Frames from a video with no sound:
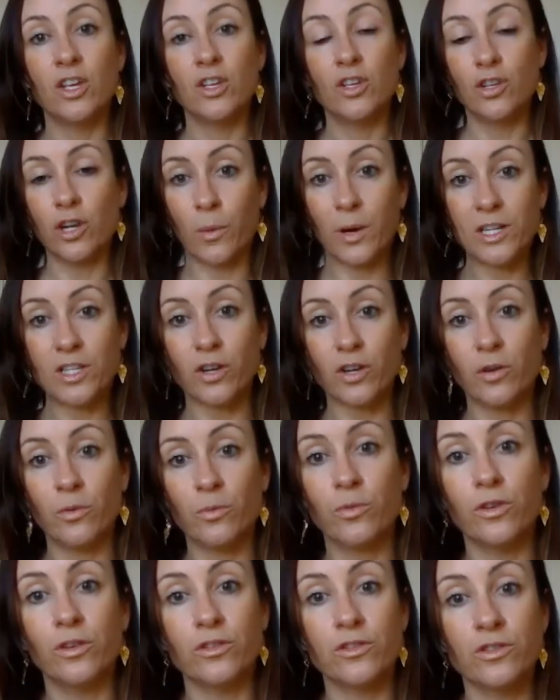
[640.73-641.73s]

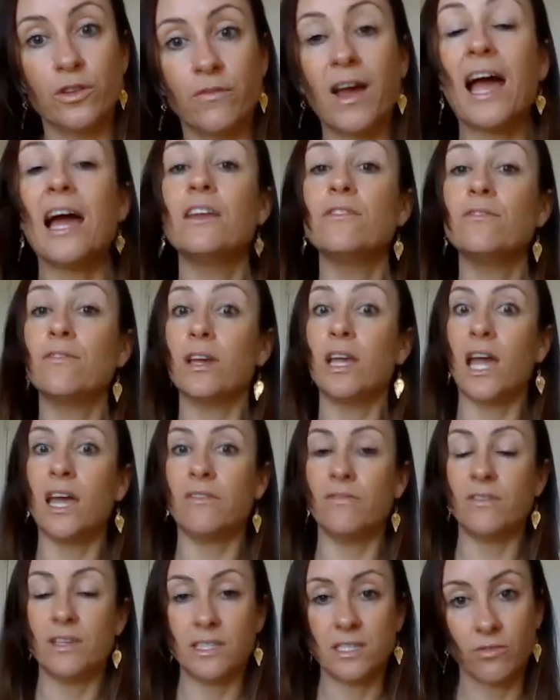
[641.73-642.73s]
don't want to sort of
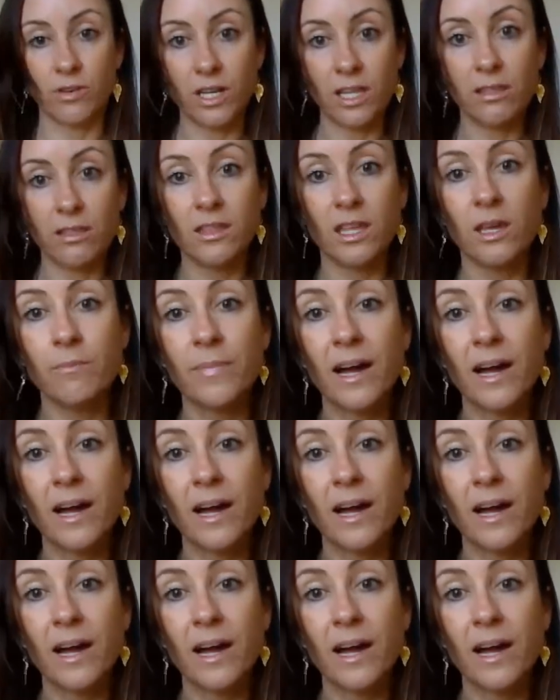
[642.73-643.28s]
advocate this or anything,